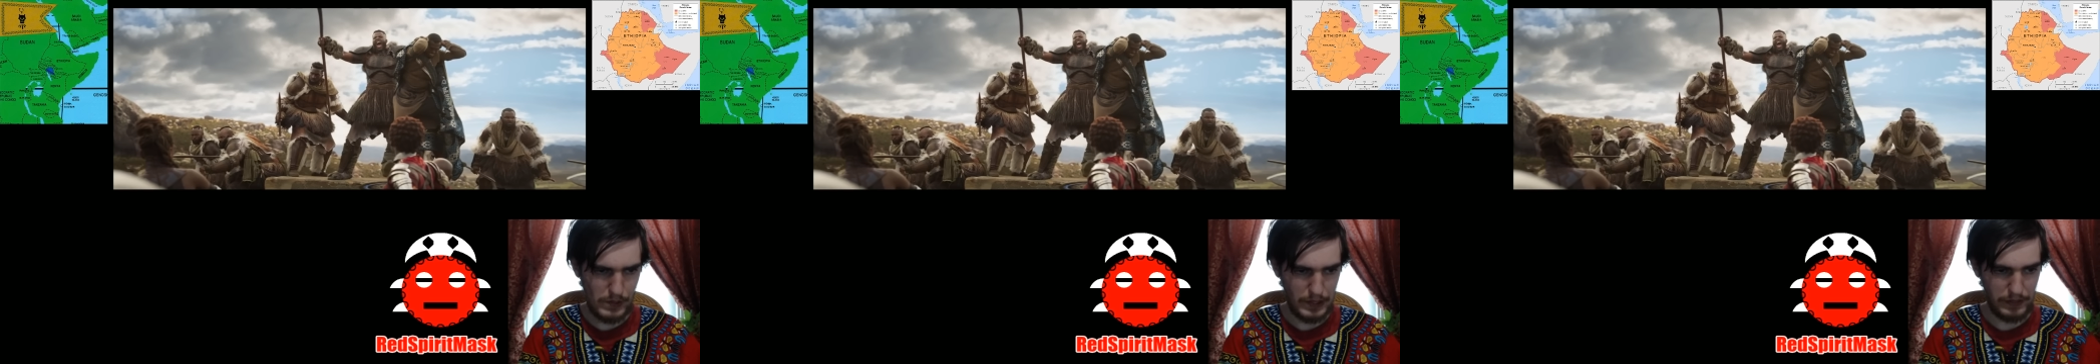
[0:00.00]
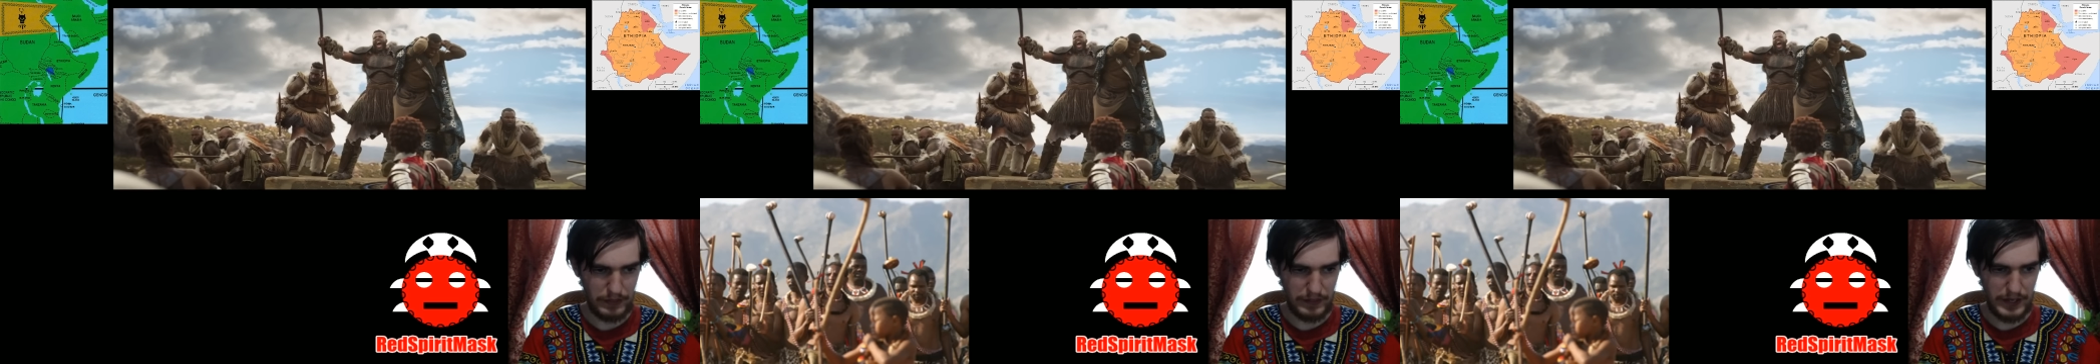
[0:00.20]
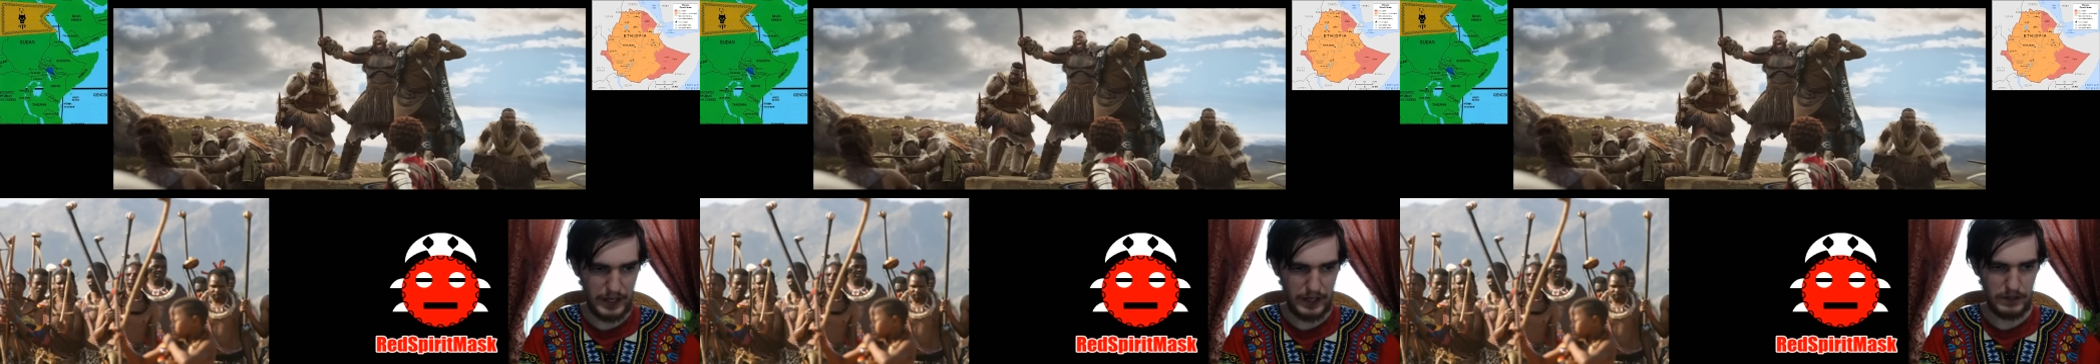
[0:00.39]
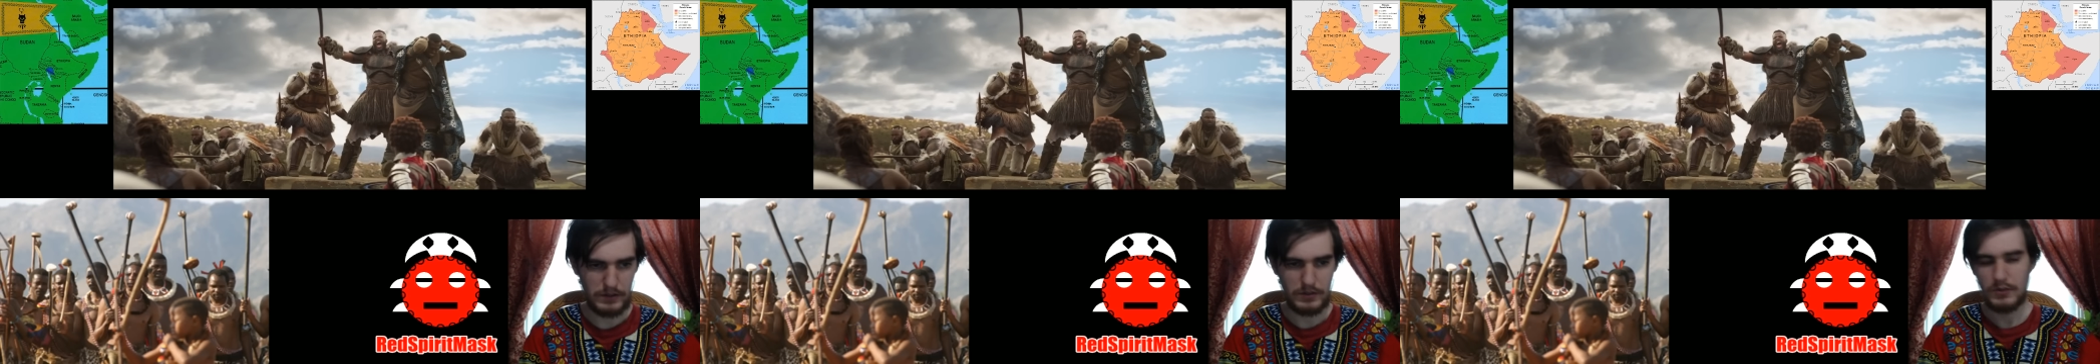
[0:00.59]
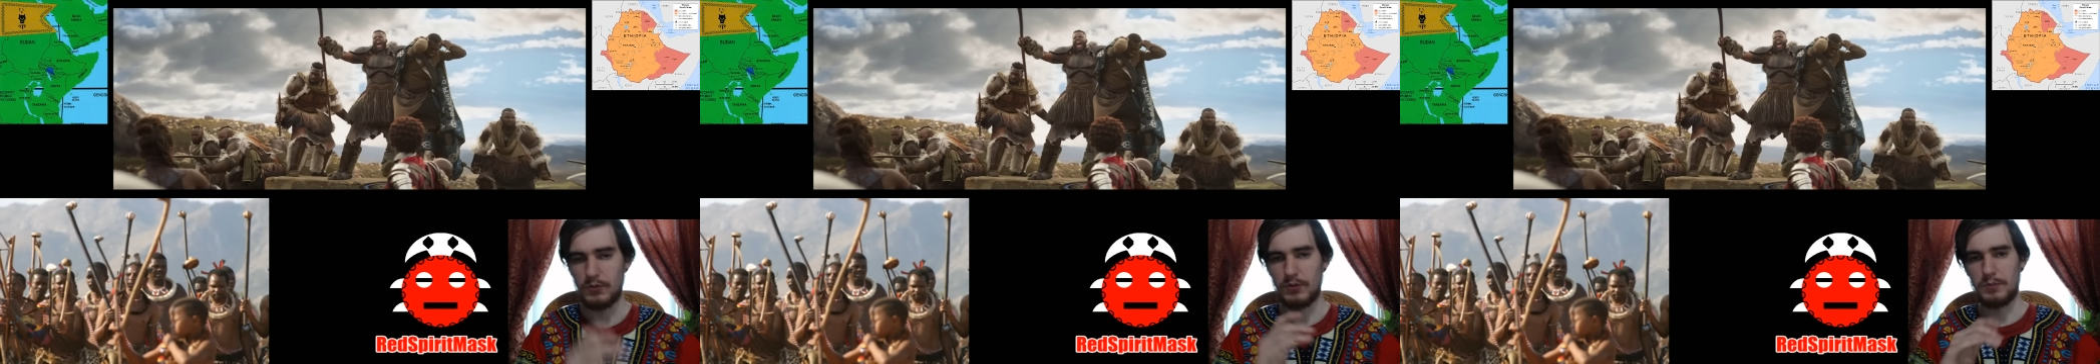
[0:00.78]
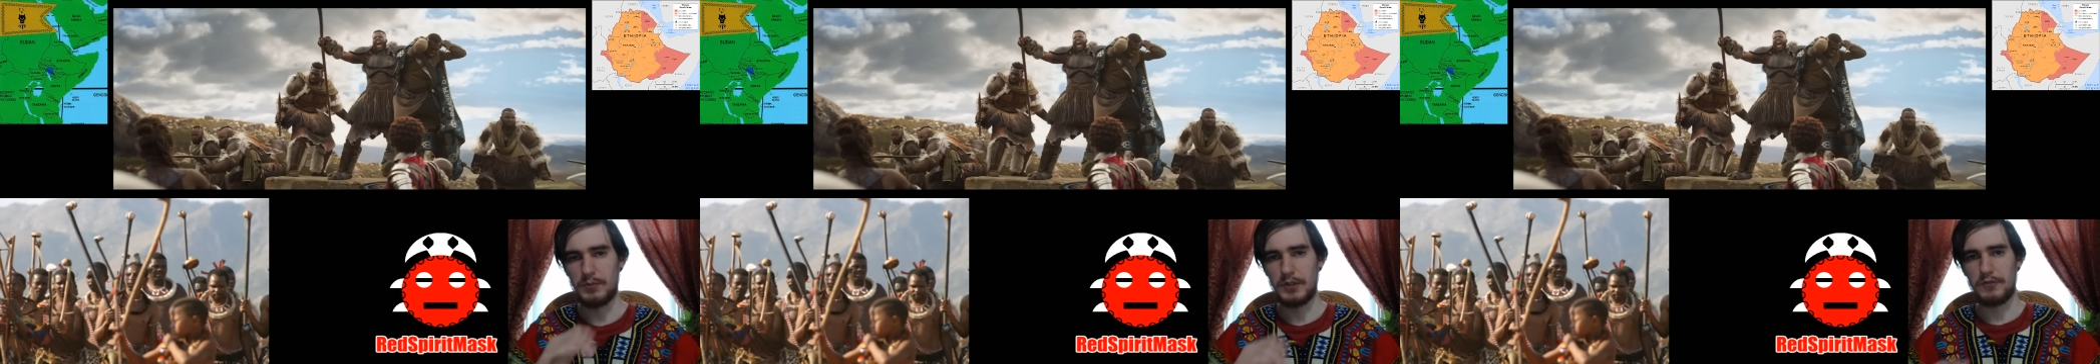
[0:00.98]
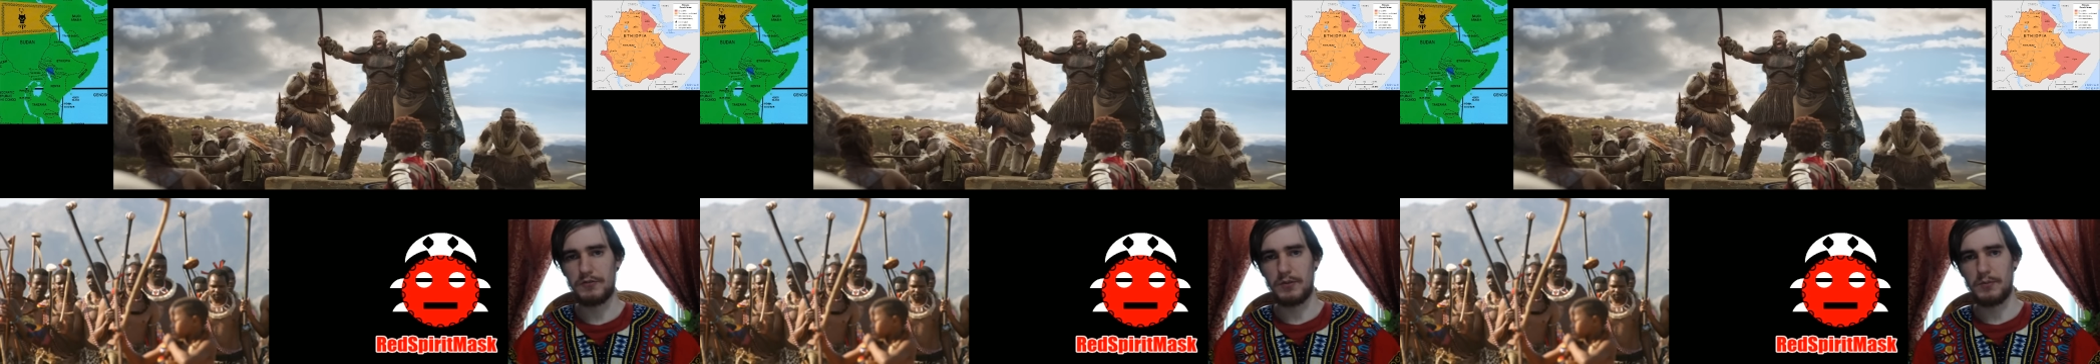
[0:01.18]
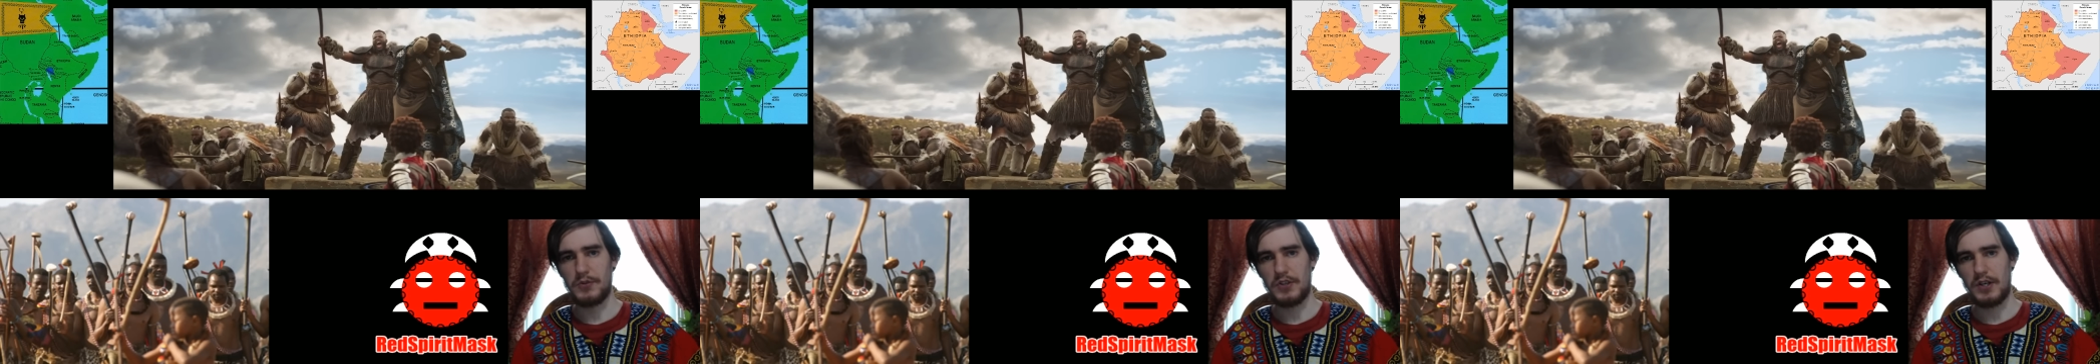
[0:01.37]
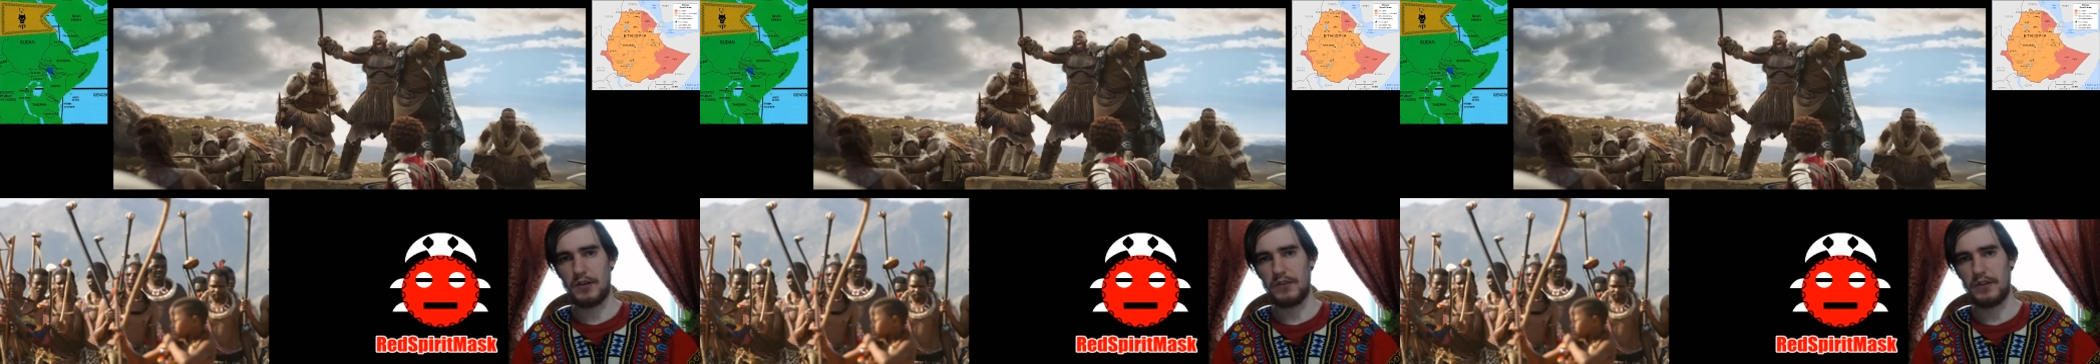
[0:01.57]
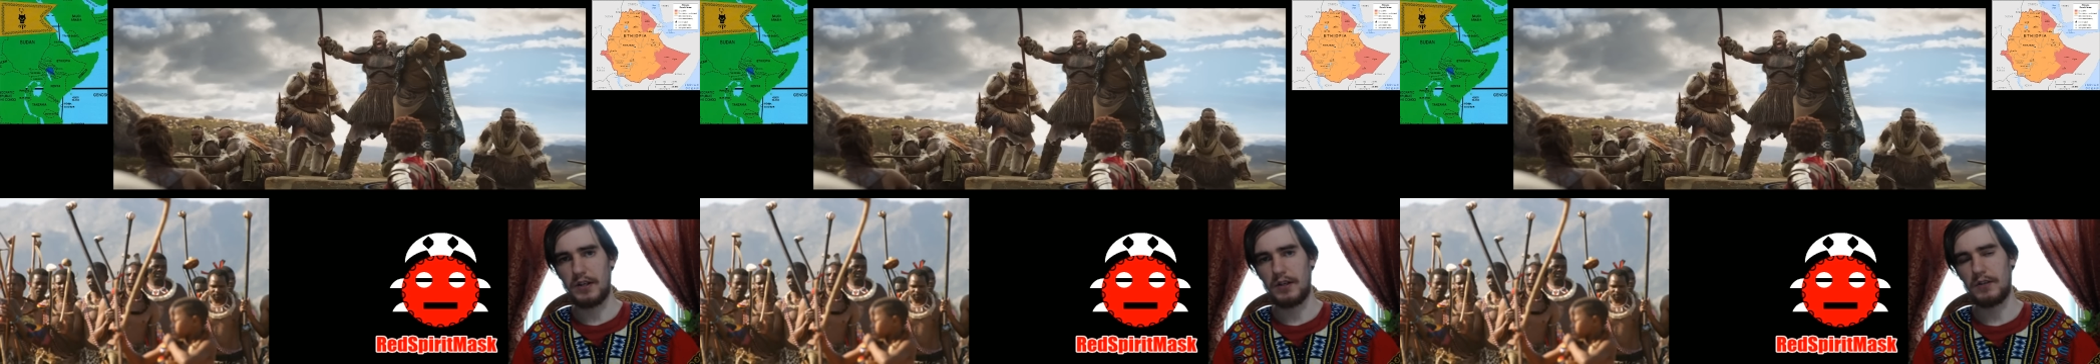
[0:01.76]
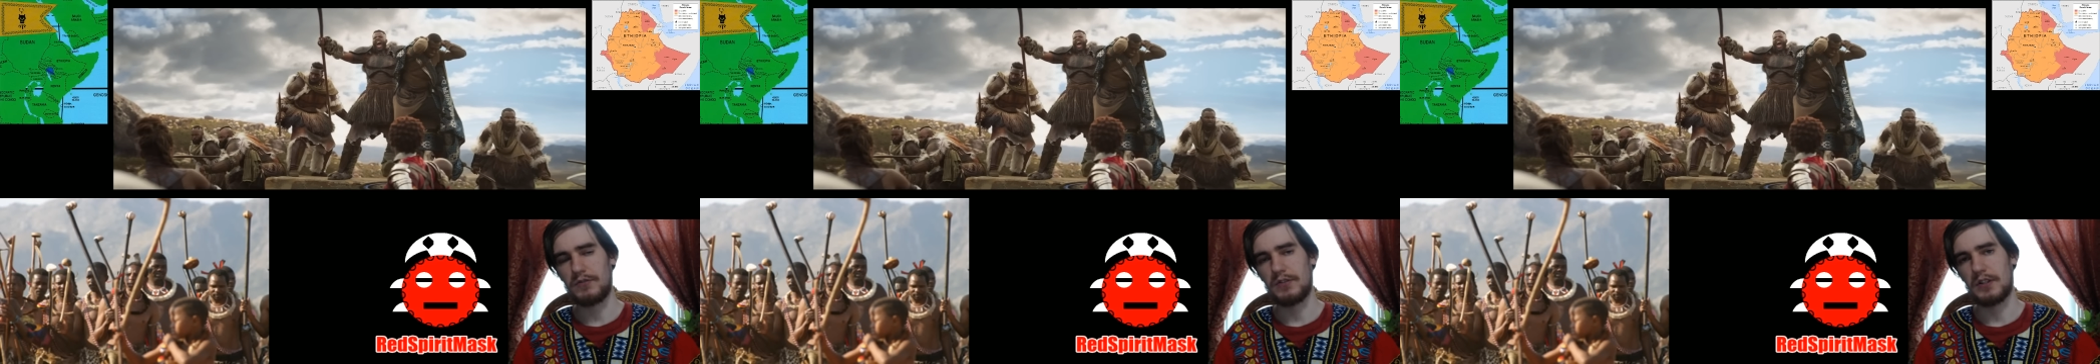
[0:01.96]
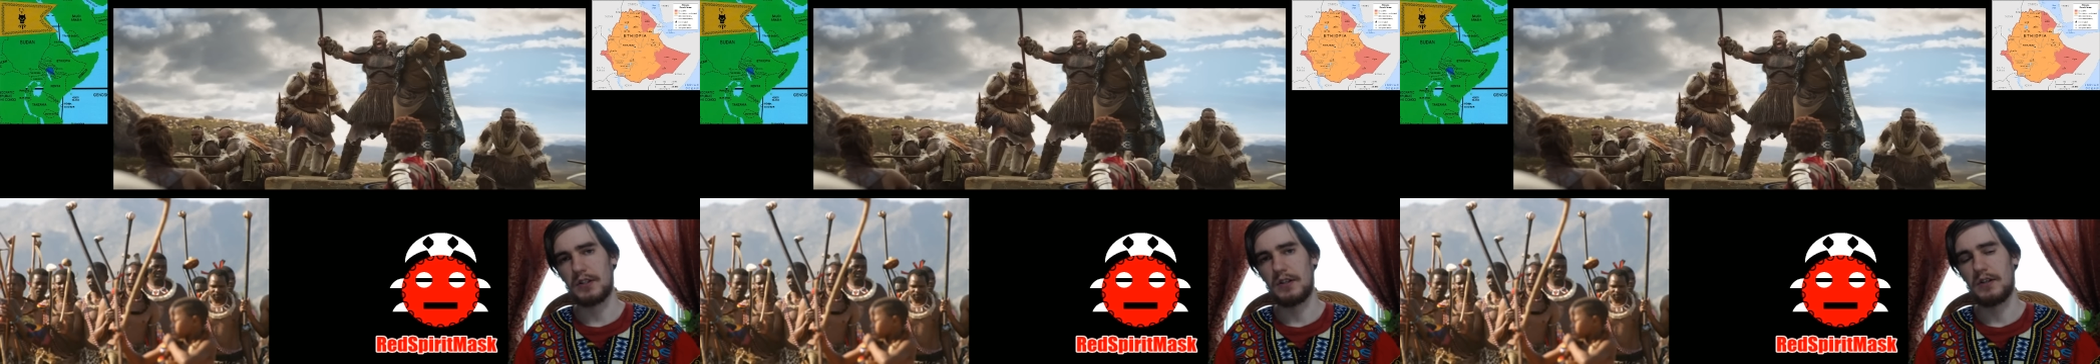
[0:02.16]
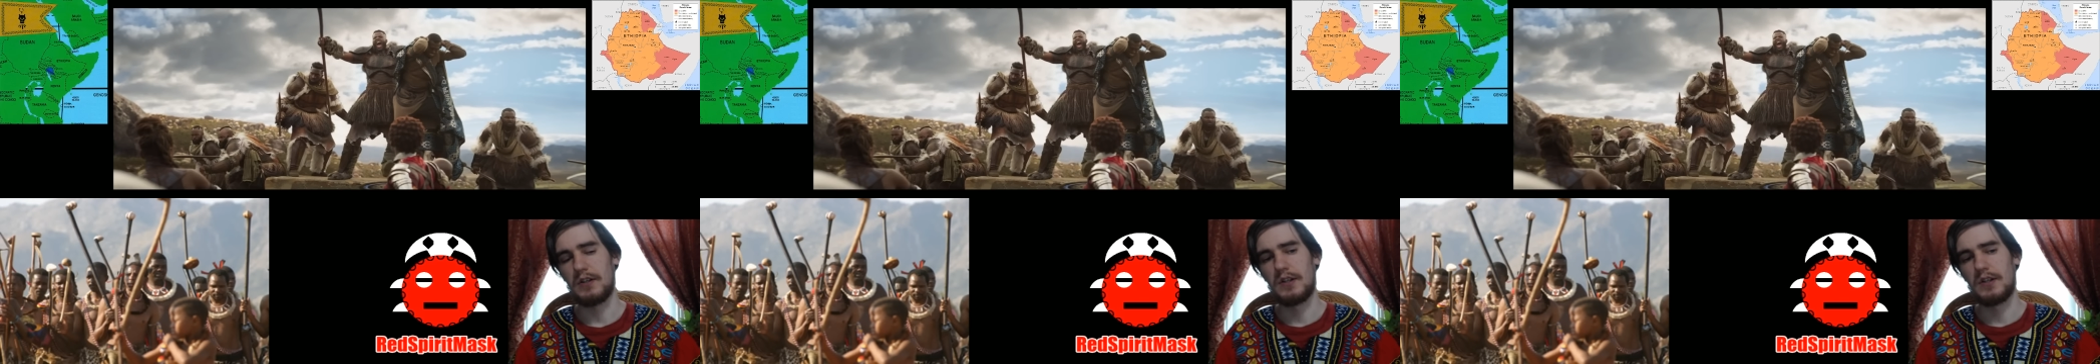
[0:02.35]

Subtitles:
that would be from South Africa.